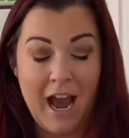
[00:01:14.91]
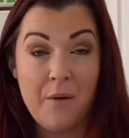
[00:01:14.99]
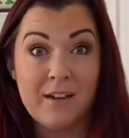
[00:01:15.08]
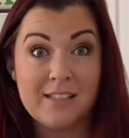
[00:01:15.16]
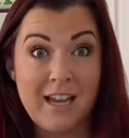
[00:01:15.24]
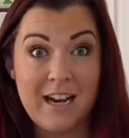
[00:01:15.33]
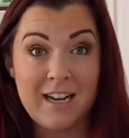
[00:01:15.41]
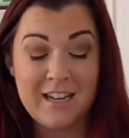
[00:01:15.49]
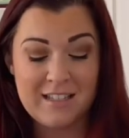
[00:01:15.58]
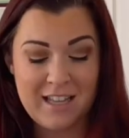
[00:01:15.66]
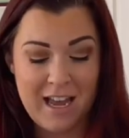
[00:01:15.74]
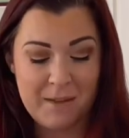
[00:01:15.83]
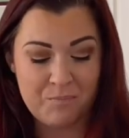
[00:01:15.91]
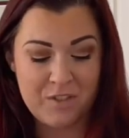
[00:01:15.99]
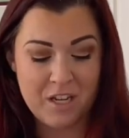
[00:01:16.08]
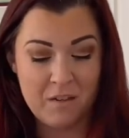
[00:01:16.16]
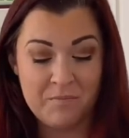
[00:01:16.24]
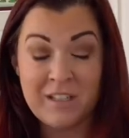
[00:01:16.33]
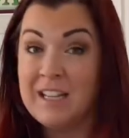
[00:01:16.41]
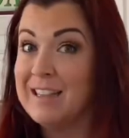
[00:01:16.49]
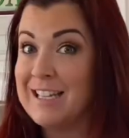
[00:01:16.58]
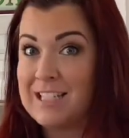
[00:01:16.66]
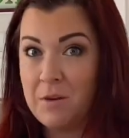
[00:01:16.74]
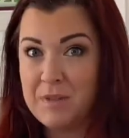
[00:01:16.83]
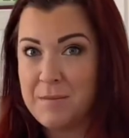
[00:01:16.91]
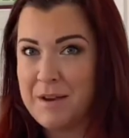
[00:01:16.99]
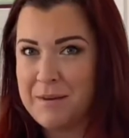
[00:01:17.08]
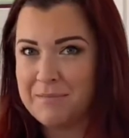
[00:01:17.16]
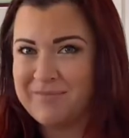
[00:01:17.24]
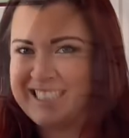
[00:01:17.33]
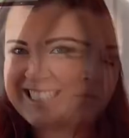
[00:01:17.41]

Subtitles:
How exciting is that? So let's open them up.